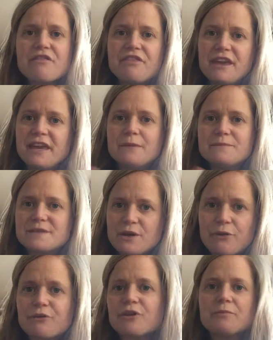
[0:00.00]
themes
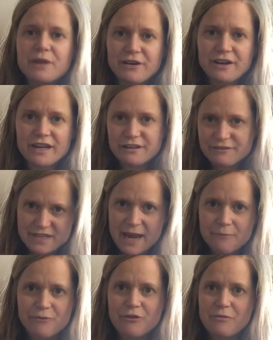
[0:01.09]
over a period of
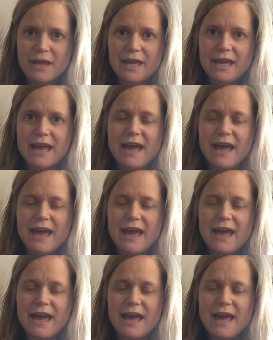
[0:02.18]
time for me.